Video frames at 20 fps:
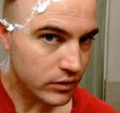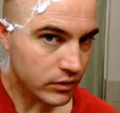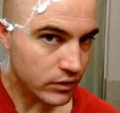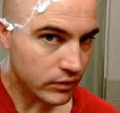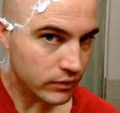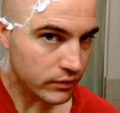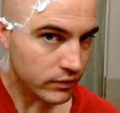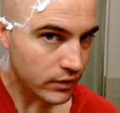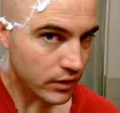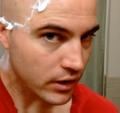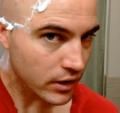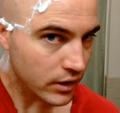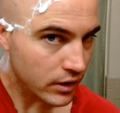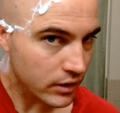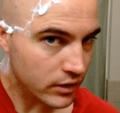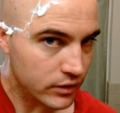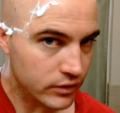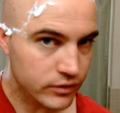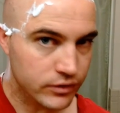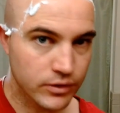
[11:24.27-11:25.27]
So
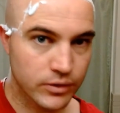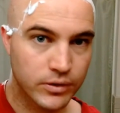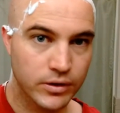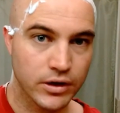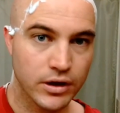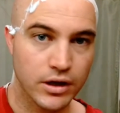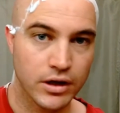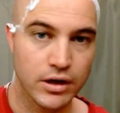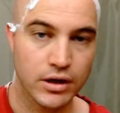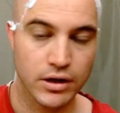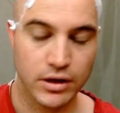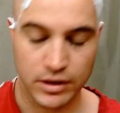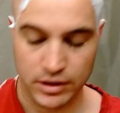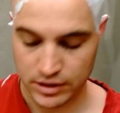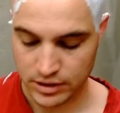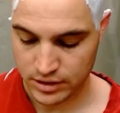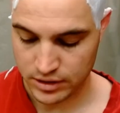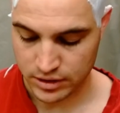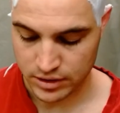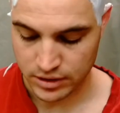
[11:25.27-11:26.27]
far, so good.
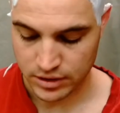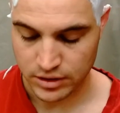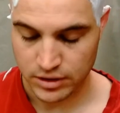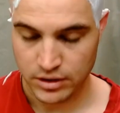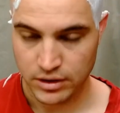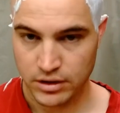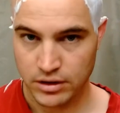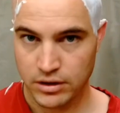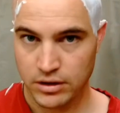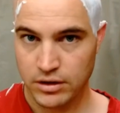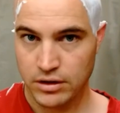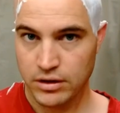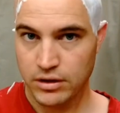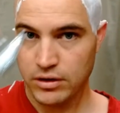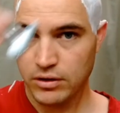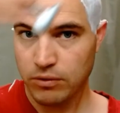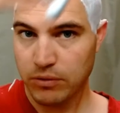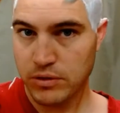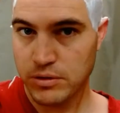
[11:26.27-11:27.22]
No